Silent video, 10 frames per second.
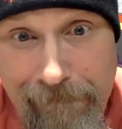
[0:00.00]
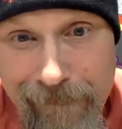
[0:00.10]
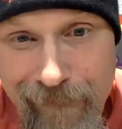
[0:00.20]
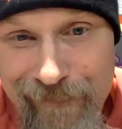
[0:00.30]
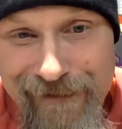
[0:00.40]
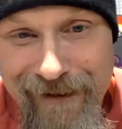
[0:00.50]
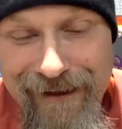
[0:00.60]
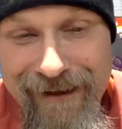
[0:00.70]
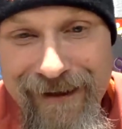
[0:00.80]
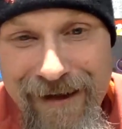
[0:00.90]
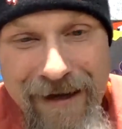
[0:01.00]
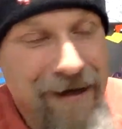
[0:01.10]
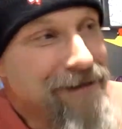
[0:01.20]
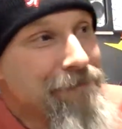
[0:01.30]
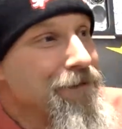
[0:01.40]
We'll see.
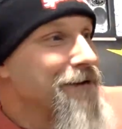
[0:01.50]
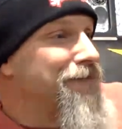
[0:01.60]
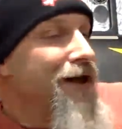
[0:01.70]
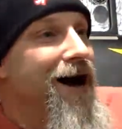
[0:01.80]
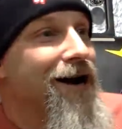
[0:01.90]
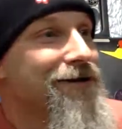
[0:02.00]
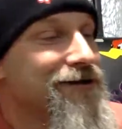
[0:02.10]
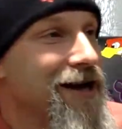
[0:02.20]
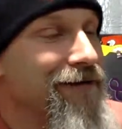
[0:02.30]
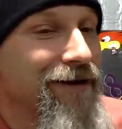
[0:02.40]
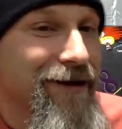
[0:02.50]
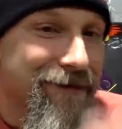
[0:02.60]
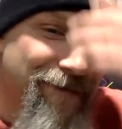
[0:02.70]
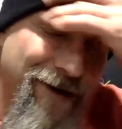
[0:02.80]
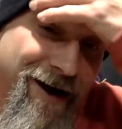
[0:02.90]
It's a big block, Chevy.
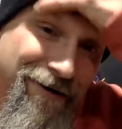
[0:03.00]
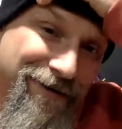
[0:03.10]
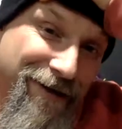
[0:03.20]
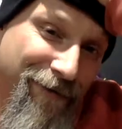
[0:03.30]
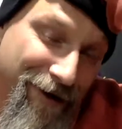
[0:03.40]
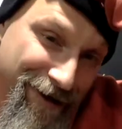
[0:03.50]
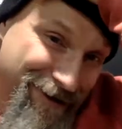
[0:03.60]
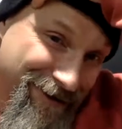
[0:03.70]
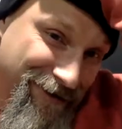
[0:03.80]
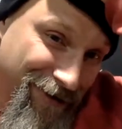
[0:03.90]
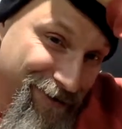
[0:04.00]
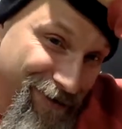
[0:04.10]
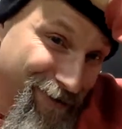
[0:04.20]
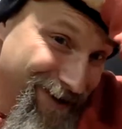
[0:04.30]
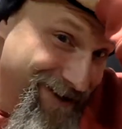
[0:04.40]
Like Fiano said, one of his concerns
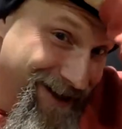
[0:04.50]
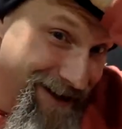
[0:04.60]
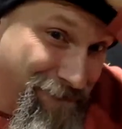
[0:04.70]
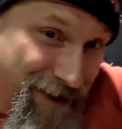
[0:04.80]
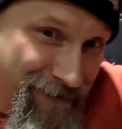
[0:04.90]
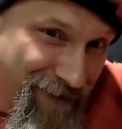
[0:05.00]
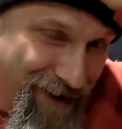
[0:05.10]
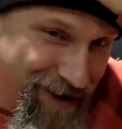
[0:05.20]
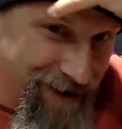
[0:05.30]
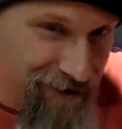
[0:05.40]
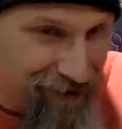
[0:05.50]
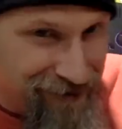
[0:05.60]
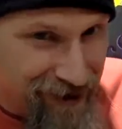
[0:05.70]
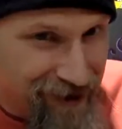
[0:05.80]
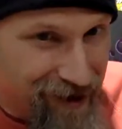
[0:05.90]
was, well, you got a big block. You know, there's
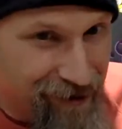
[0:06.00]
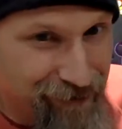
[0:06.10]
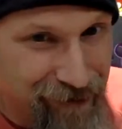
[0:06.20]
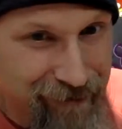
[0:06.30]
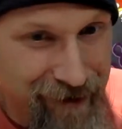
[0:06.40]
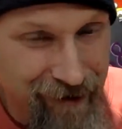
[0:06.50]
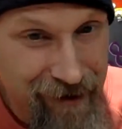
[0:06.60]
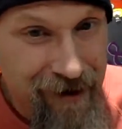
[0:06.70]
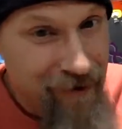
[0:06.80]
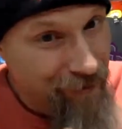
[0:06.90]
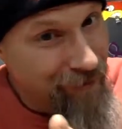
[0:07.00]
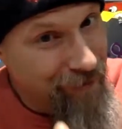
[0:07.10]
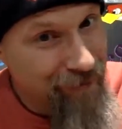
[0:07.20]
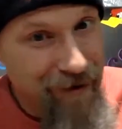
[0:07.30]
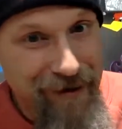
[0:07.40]
not a lot of room there.
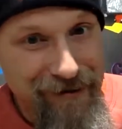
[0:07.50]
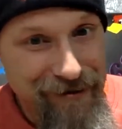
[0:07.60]
Well, Mike and